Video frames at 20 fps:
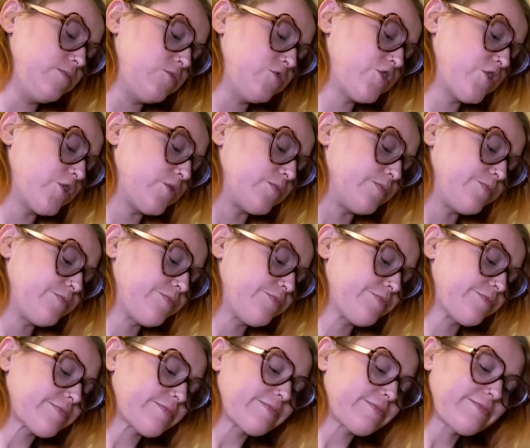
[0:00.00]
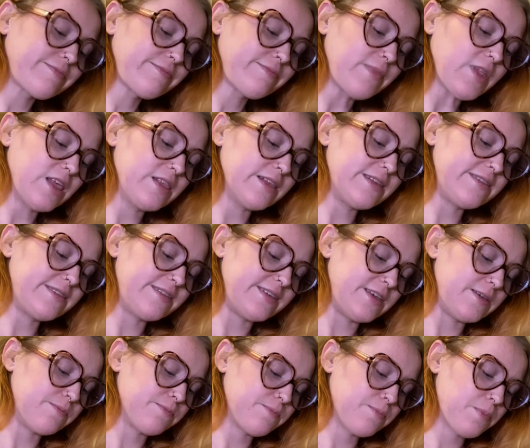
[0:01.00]
So let's
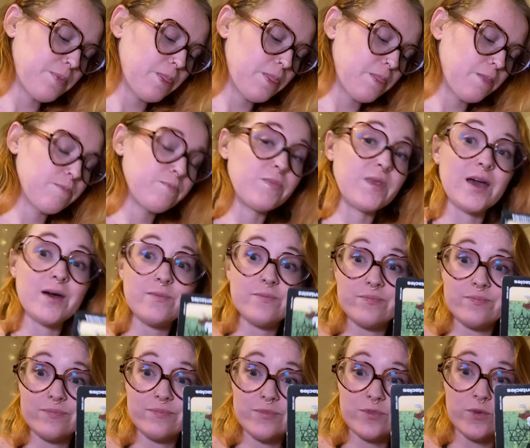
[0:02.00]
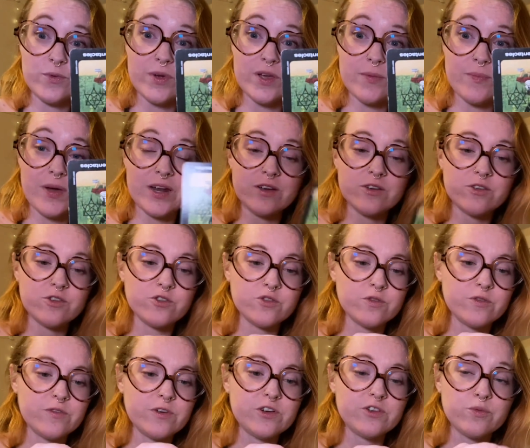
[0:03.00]
see. Yep. Three of Pentacles
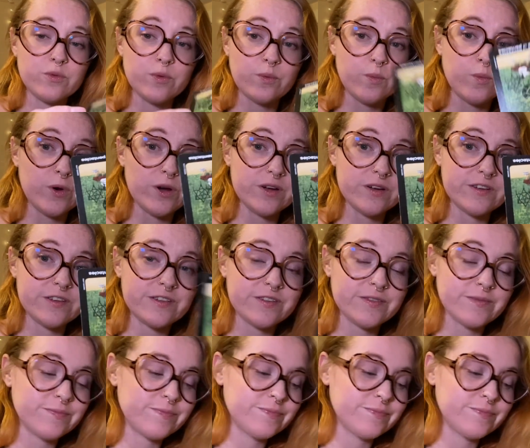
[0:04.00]
reversed with works.